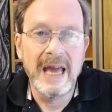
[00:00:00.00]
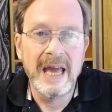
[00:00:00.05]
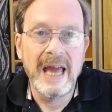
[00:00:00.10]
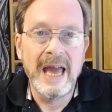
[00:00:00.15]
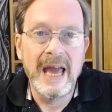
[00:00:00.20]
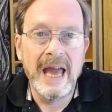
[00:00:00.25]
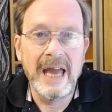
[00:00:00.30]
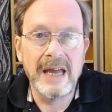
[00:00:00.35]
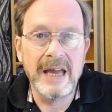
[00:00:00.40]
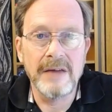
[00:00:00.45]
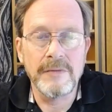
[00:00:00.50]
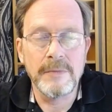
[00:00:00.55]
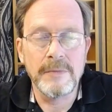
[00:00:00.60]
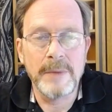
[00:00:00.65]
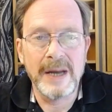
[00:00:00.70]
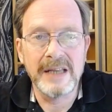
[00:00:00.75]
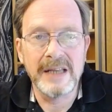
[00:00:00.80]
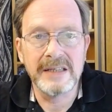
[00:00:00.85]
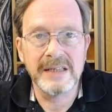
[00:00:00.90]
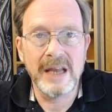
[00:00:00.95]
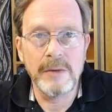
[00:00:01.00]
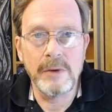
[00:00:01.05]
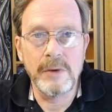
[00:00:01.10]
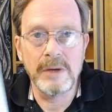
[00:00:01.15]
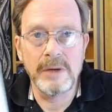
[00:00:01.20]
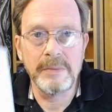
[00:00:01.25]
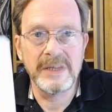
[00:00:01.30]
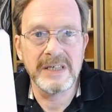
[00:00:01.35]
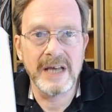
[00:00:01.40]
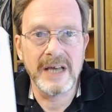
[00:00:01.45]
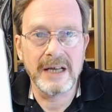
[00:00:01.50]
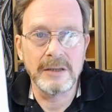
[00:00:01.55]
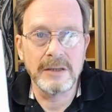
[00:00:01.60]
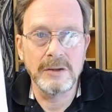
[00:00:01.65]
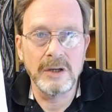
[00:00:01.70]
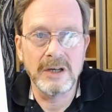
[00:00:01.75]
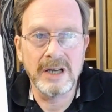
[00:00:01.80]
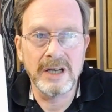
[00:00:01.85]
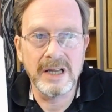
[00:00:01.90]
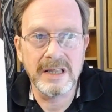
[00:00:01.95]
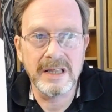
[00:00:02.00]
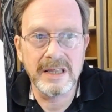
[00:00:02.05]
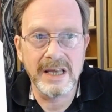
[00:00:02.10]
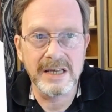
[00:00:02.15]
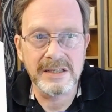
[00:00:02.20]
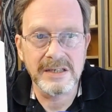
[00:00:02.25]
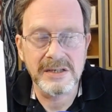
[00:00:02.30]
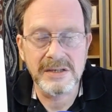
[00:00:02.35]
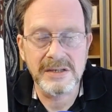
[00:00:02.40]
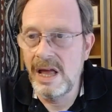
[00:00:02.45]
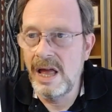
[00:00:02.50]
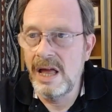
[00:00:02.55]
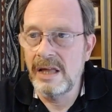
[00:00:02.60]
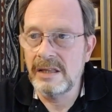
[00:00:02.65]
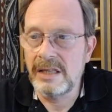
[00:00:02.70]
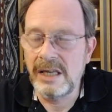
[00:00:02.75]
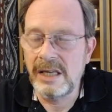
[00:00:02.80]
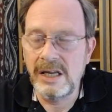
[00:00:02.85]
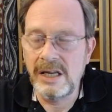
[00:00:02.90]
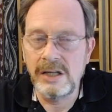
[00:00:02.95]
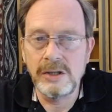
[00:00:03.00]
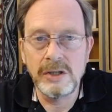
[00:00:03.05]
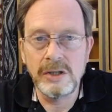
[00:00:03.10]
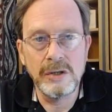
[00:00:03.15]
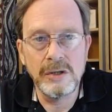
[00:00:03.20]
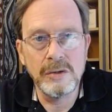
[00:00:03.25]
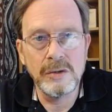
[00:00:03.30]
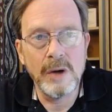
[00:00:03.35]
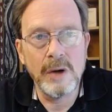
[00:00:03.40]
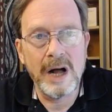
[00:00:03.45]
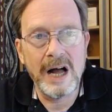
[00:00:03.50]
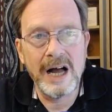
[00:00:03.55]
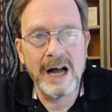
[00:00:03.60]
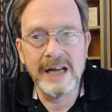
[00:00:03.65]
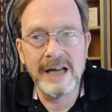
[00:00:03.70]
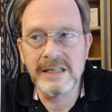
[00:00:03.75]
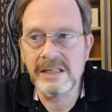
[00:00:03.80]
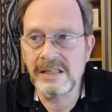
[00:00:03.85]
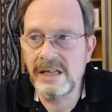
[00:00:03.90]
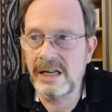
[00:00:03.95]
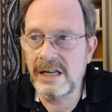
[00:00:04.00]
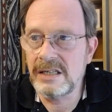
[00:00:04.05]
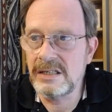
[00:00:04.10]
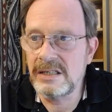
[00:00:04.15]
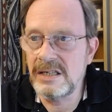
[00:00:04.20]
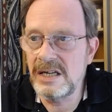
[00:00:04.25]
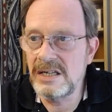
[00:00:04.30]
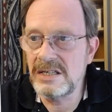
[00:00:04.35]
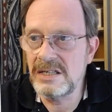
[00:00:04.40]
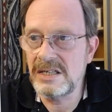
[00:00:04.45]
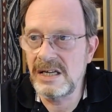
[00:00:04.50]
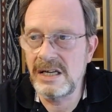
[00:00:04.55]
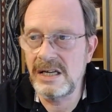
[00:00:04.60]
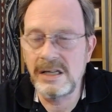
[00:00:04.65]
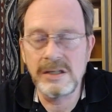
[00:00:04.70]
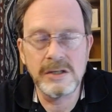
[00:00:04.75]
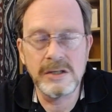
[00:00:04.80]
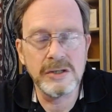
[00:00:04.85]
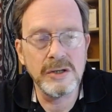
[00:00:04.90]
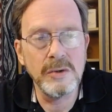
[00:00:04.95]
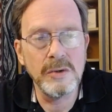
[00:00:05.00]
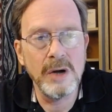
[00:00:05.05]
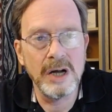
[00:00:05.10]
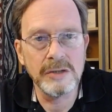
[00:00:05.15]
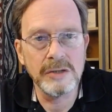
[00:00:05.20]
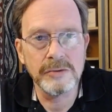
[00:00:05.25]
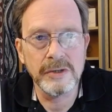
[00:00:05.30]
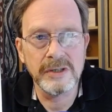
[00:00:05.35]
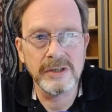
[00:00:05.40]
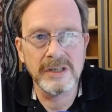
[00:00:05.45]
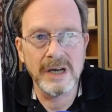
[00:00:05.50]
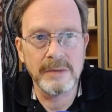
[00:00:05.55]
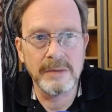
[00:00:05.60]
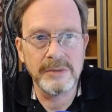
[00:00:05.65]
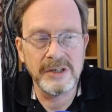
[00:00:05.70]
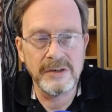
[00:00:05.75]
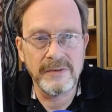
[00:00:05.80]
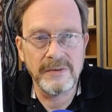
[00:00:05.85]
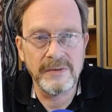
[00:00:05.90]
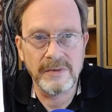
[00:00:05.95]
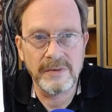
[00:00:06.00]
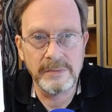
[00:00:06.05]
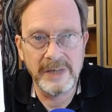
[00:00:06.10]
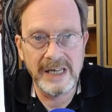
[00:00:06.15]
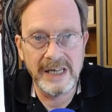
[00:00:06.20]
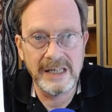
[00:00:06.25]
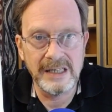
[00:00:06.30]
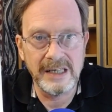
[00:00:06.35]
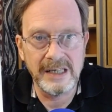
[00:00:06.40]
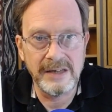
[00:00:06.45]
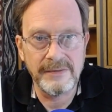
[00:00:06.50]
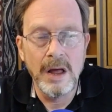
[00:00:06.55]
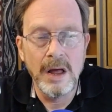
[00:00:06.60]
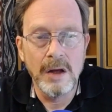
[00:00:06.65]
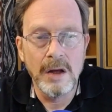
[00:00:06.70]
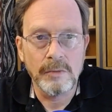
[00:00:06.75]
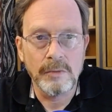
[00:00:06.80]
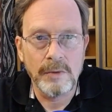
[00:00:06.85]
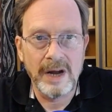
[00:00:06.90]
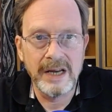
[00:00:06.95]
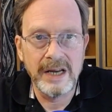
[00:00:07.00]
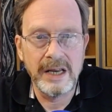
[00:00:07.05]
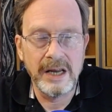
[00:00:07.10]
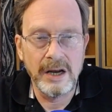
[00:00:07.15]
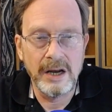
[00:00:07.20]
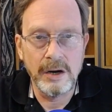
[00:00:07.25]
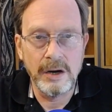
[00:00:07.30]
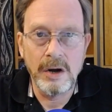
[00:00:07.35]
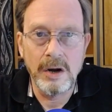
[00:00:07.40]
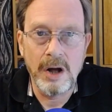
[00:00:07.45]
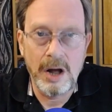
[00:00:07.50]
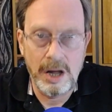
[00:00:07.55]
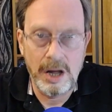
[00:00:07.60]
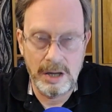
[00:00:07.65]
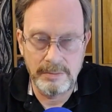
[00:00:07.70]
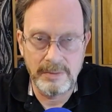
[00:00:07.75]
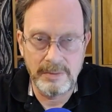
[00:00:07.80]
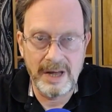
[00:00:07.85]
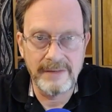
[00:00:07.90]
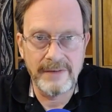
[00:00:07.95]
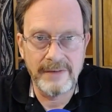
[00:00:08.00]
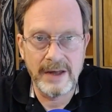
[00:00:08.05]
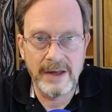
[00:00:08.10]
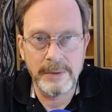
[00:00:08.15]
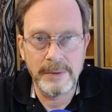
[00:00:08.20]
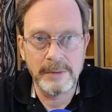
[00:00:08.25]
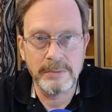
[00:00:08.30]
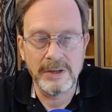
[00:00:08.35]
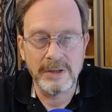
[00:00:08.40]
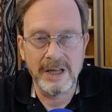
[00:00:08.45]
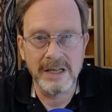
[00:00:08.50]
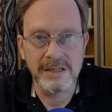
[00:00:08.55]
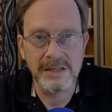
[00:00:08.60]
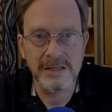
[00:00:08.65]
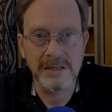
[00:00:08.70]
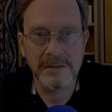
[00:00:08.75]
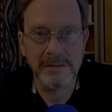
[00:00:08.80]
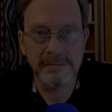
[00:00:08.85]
Hey everybody, today we're going to be taking a look at this. The new iStick TC200W from eLeaf, right here on my vaping place.